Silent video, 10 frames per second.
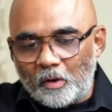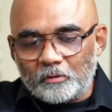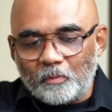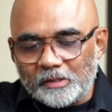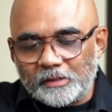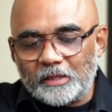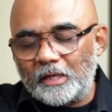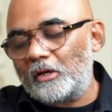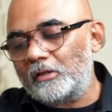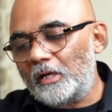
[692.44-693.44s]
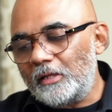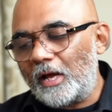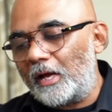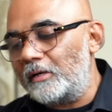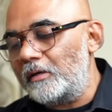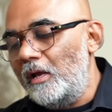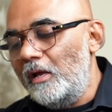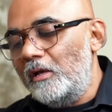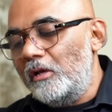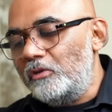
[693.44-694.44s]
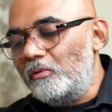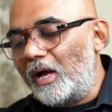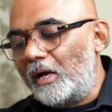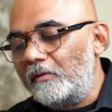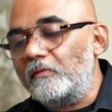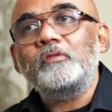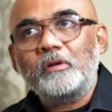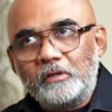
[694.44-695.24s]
on the one side that. On the other hand, you have your